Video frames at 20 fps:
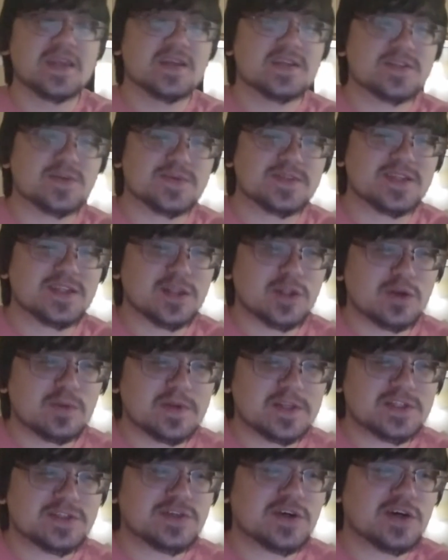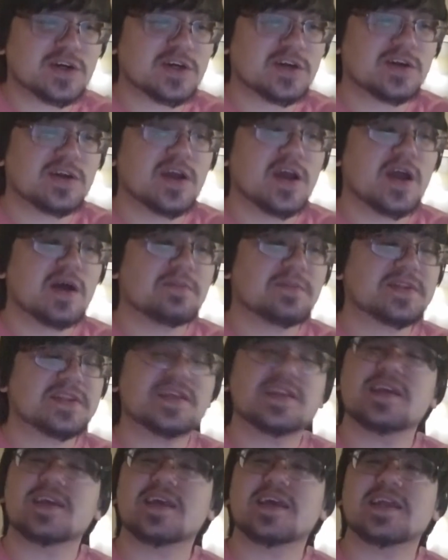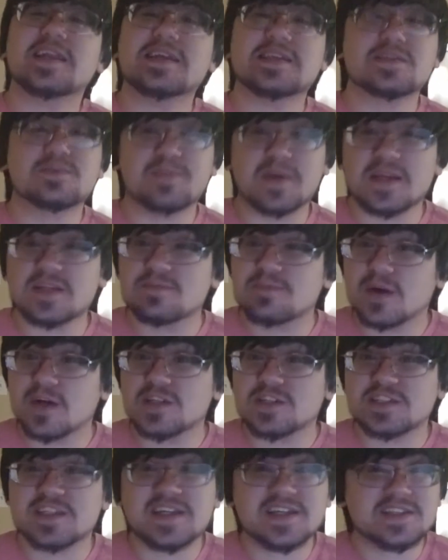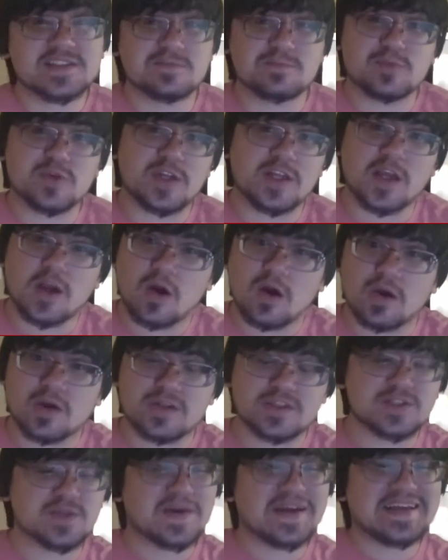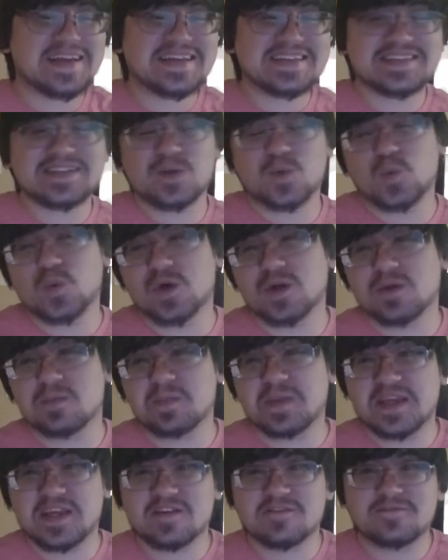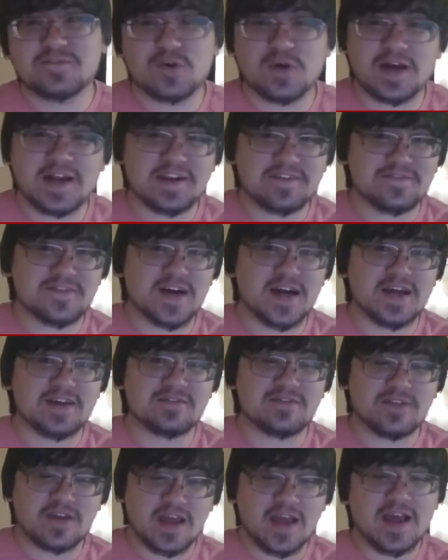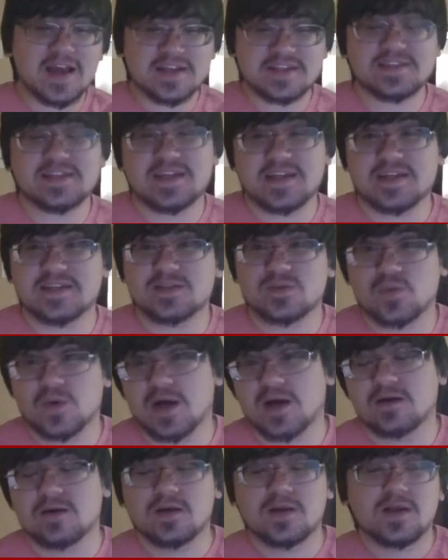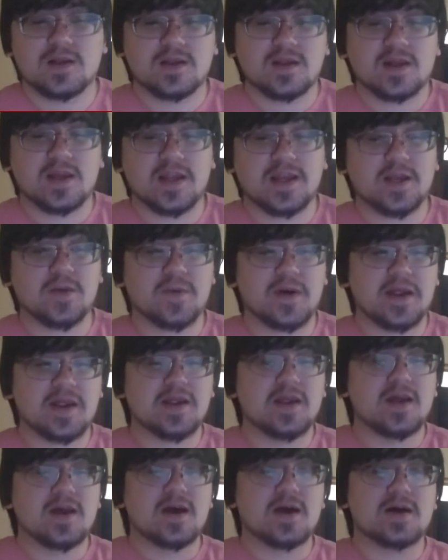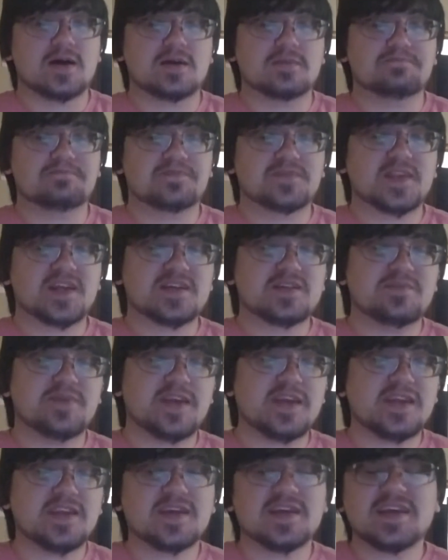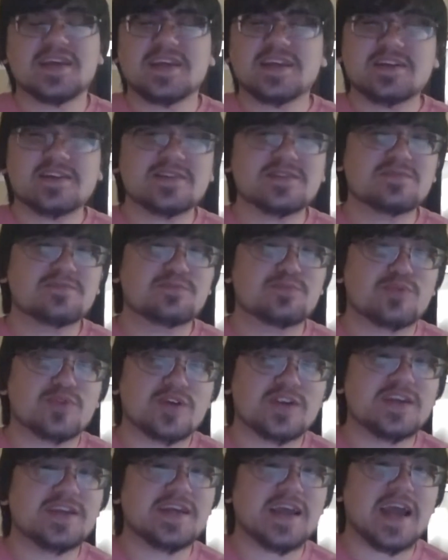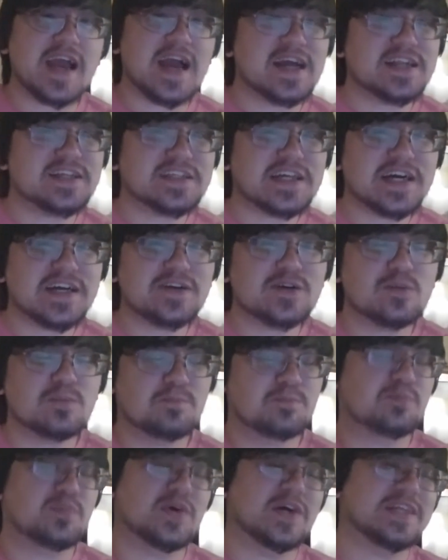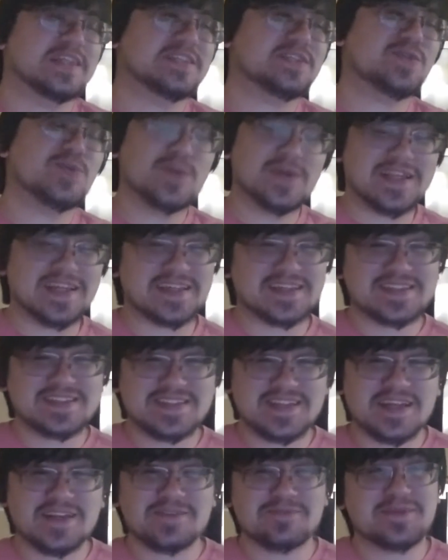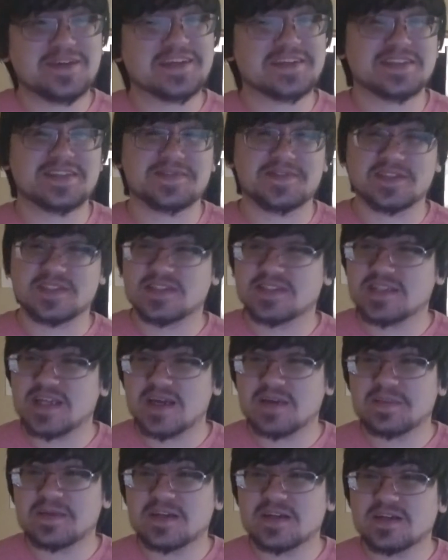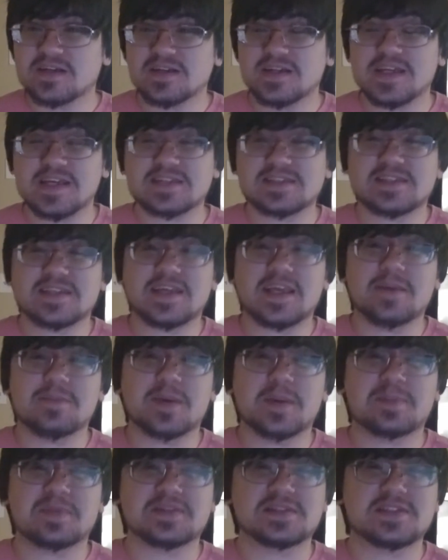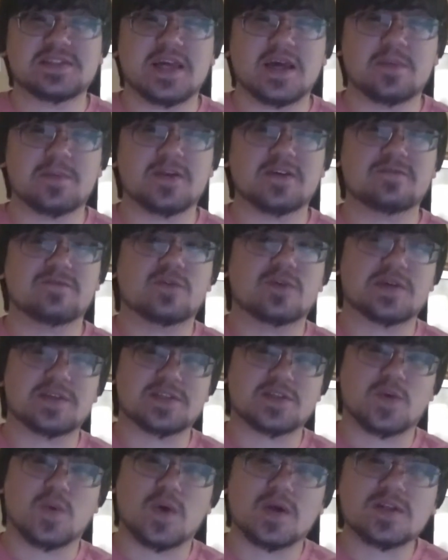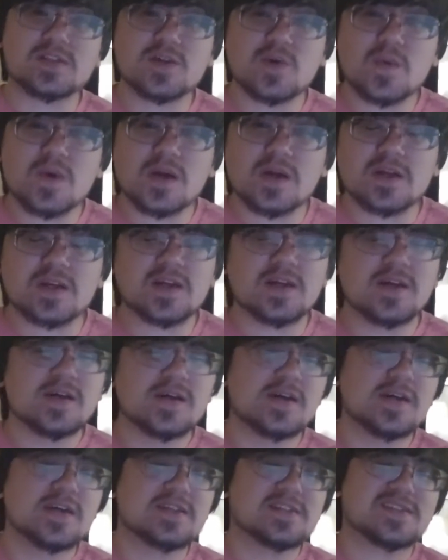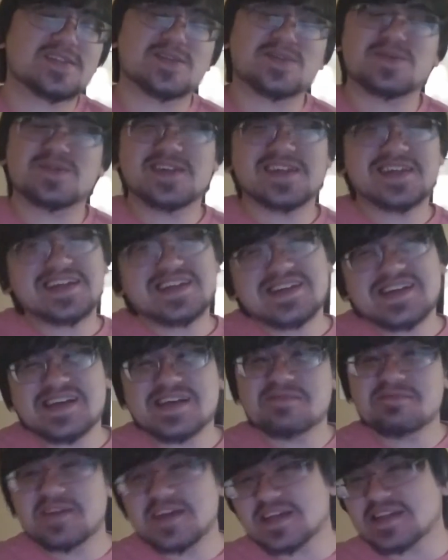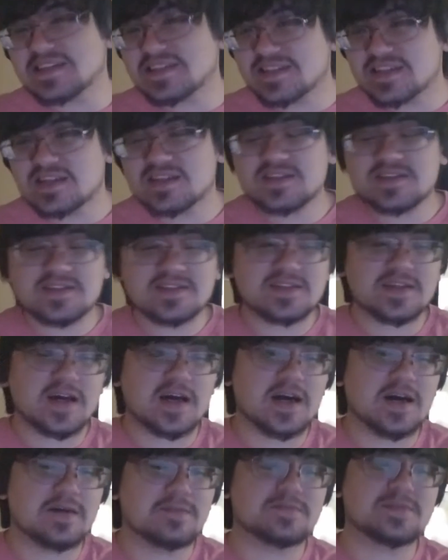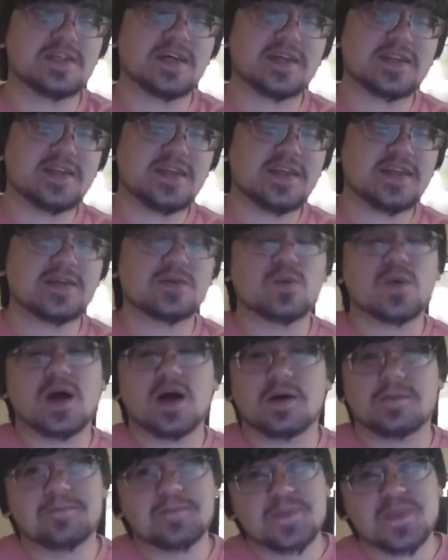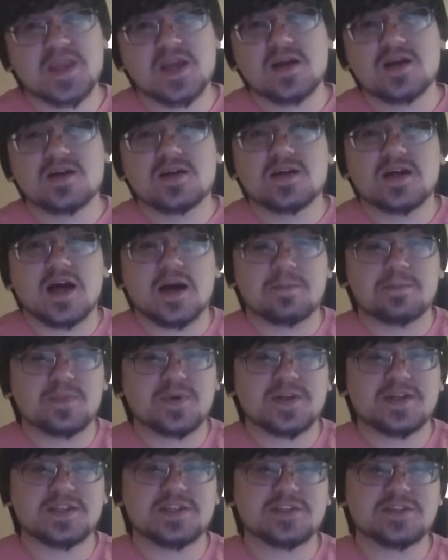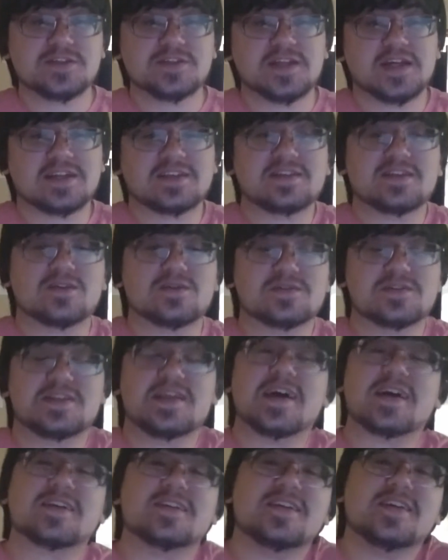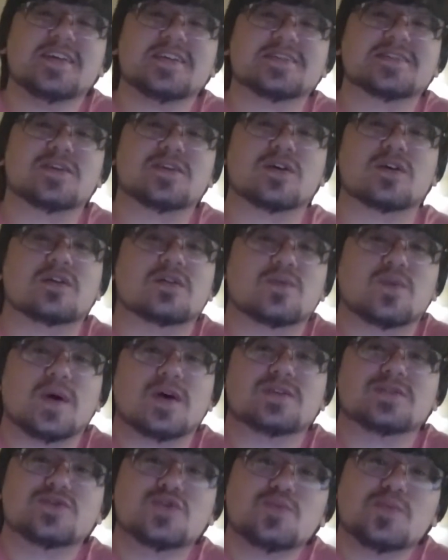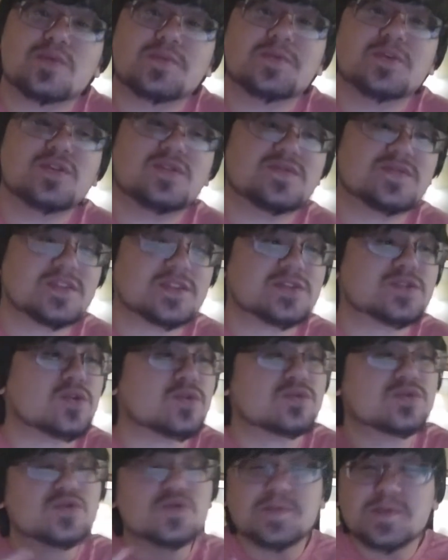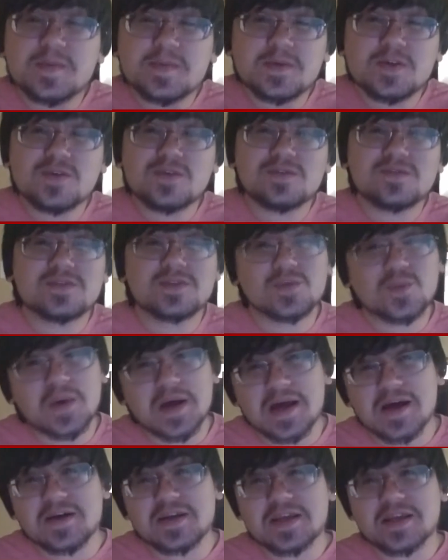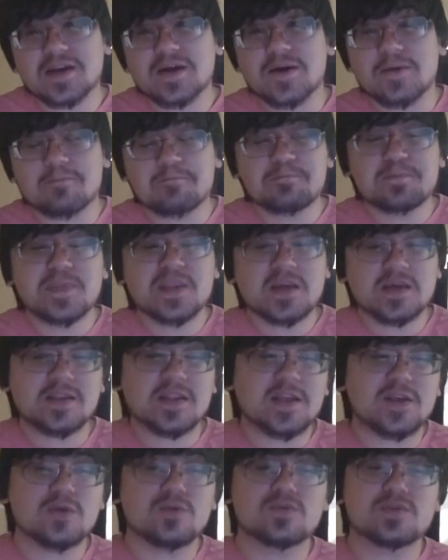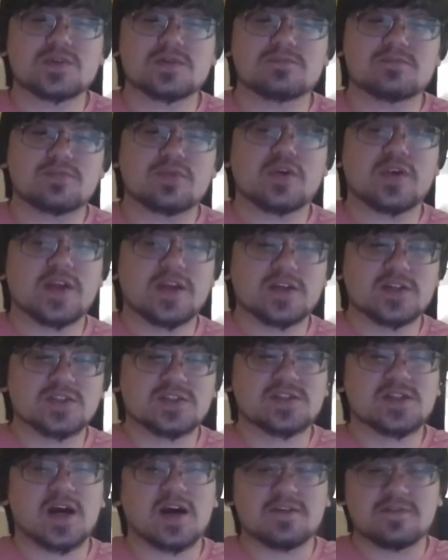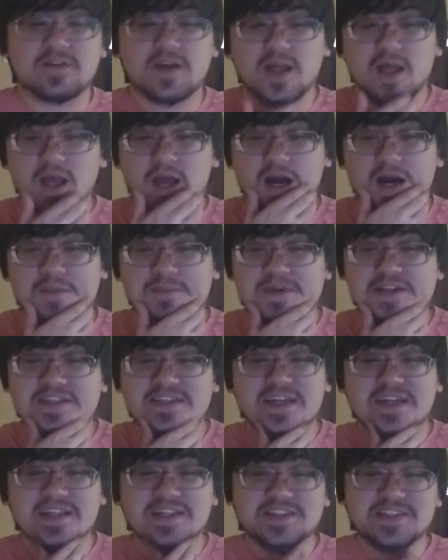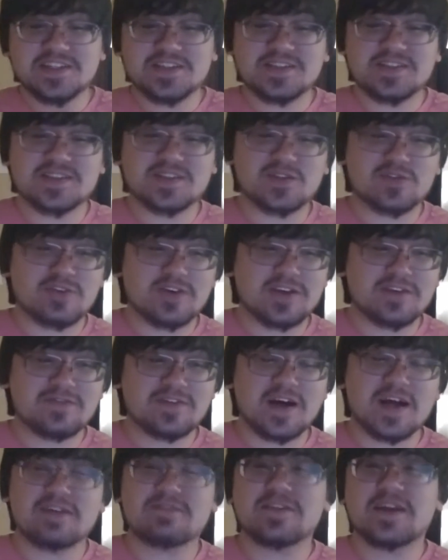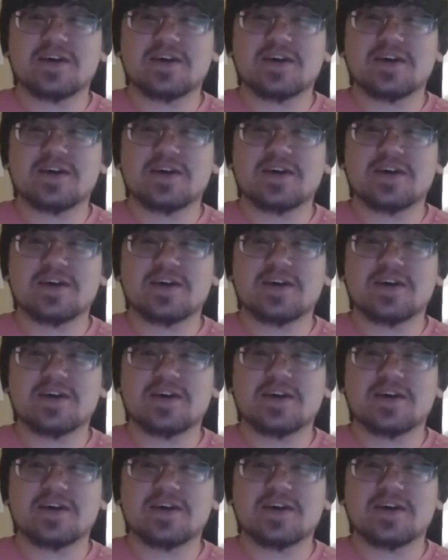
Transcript: So it's a little bit stronger. But then again, his base punch is pretty hard, so I guess it would be a 4 out of 5. As it is, well, anyway. Speed, he is pretty agile, but to an extent because of his stamina. He has to keep up his stamina for his quirk to work, so it makes sense. Technique, well, I'm pretty sure that those techniques are, well, super moves, so super moves, well, you know, they do some pretty good stuff. Intelligence is 3 out of 5.